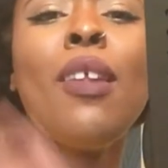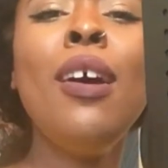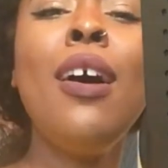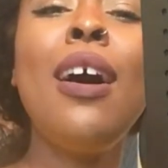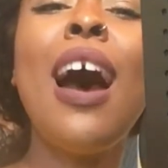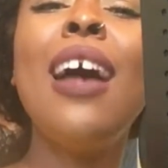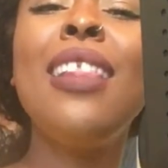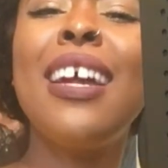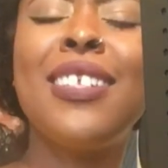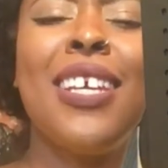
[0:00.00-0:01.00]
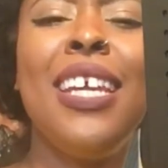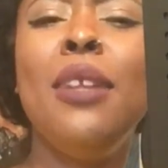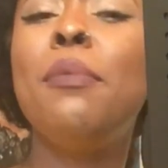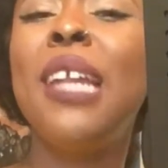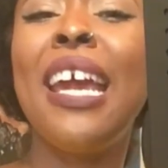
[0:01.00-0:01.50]
I like to
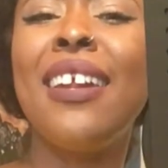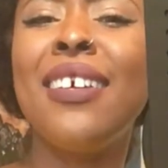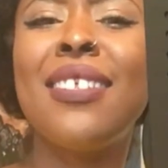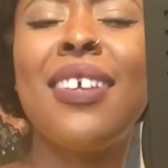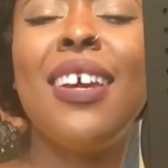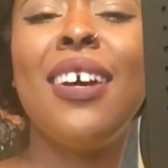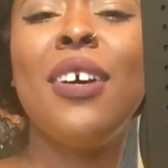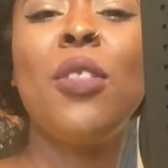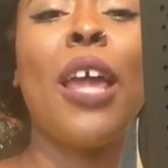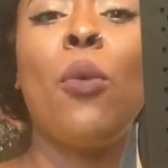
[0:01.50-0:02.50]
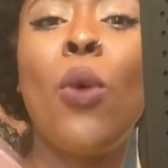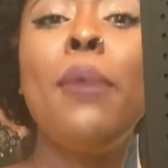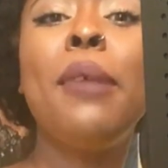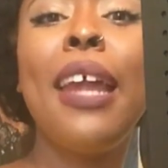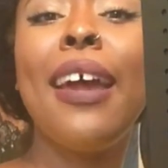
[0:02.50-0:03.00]
eat bananas, like
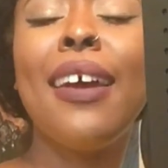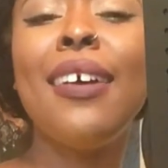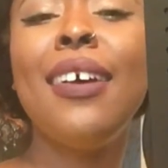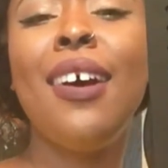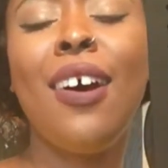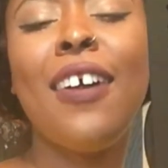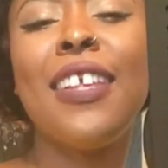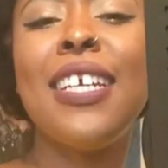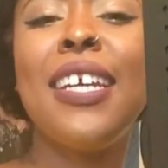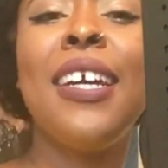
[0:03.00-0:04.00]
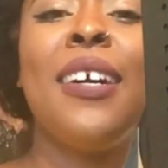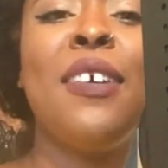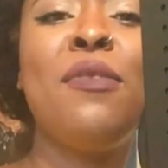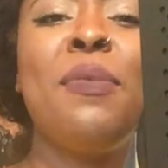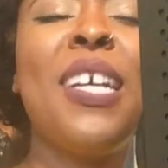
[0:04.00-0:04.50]
one banana on the day
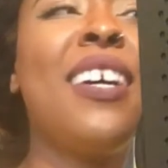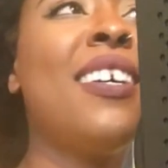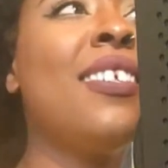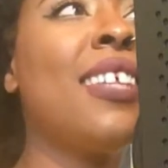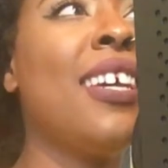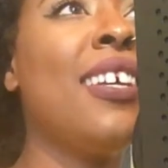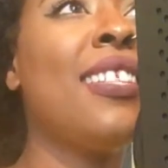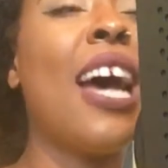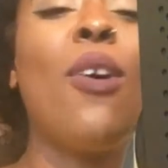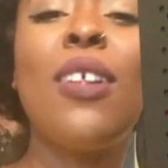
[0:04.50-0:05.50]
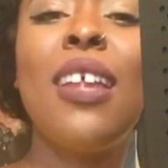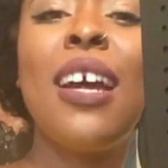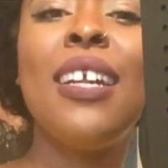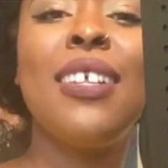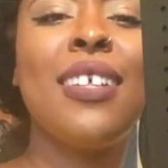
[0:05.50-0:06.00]
of, because it's
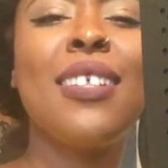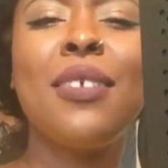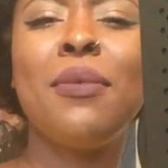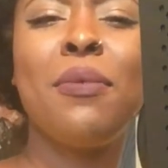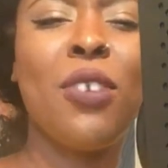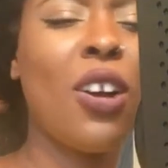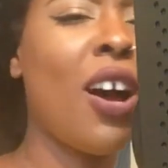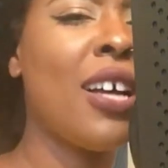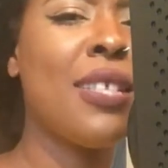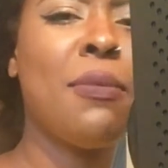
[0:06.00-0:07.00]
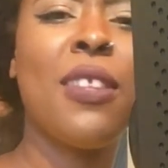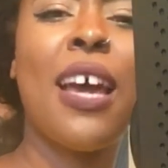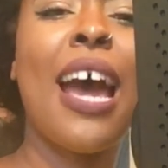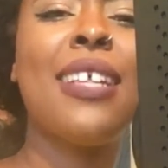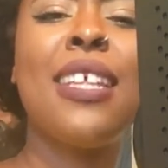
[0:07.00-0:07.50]
alkaline. It doesn't cause the
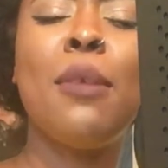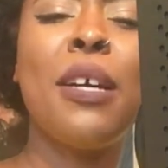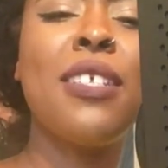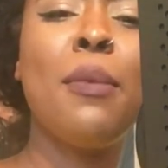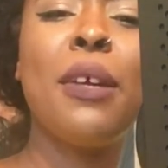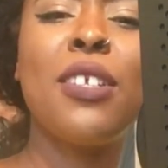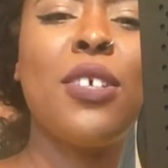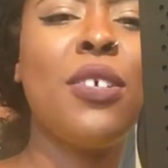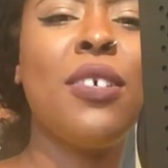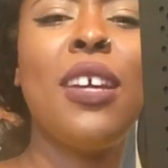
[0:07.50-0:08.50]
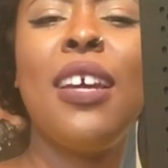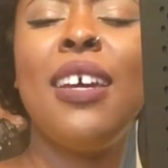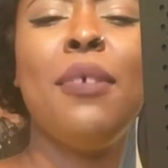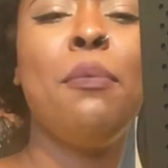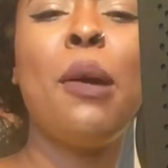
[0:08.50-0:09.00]
acid in my stomach to
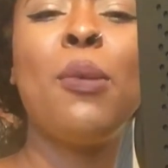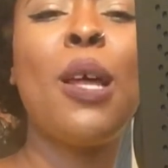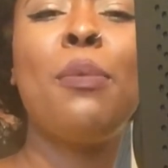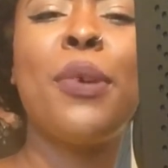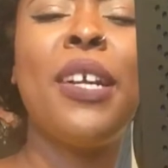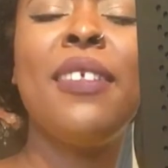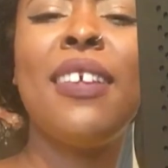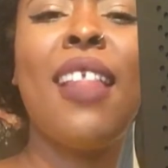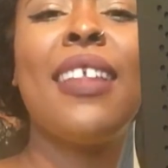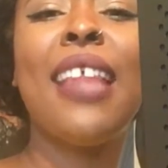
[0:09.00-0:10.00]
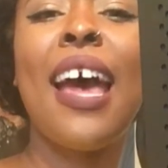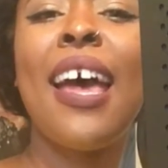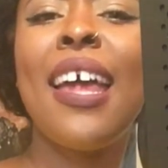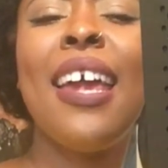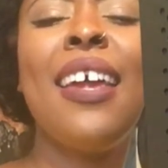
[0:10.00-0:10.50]
bubble up or anything like
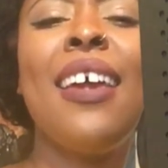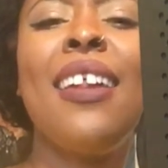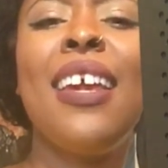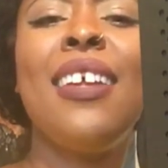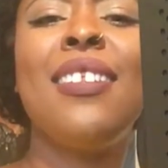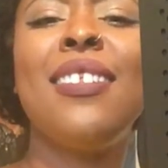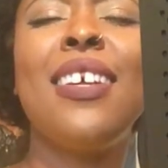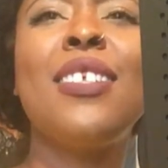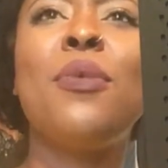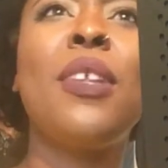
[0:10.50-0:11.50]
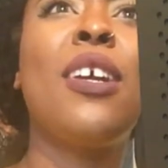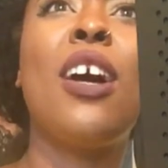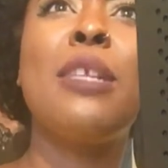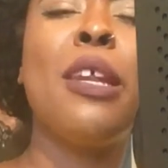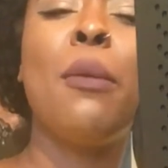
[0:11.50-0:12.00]
that. And it doesn't really
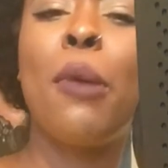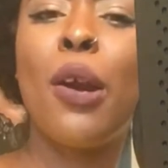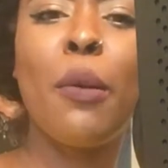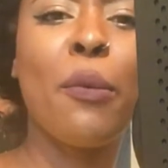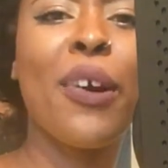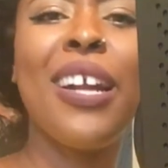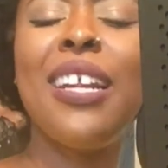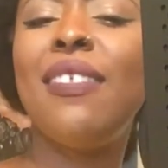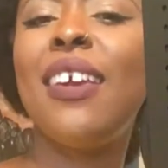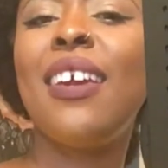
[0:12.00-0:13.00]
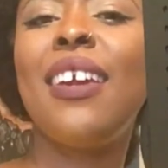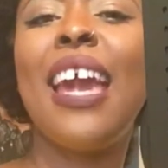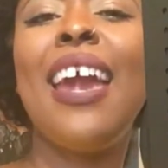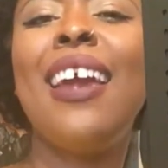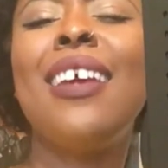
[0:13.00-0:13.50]
cause me to burp or anything.
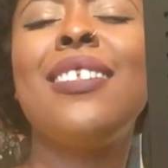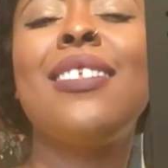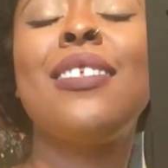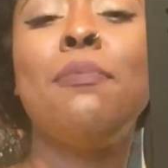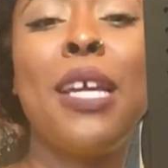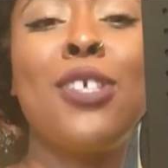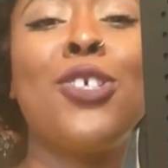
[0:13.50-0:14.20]
And it's make